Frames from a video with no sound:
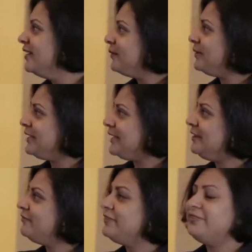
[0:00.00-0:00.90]
I mean,
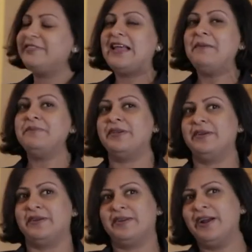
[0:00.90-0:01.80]
even
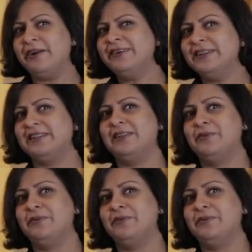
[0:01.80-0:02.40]
Zambia, currently